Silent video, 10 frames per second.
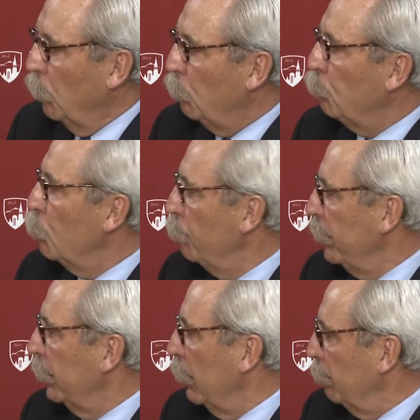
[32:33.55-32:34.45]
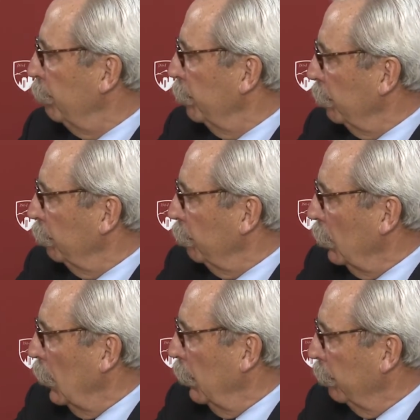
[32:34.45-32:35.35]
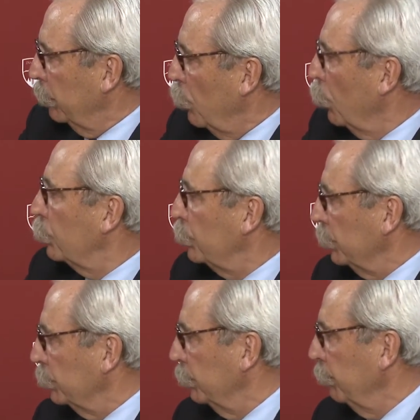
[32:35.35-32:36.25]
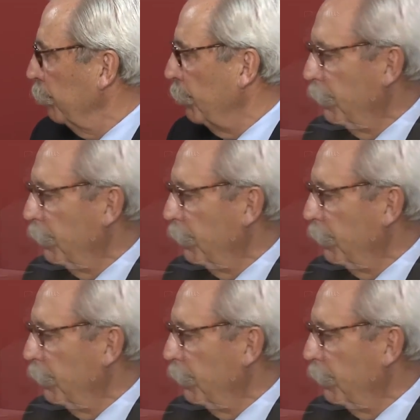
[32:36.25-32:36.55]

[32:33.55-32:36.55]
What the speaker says: moving up the court system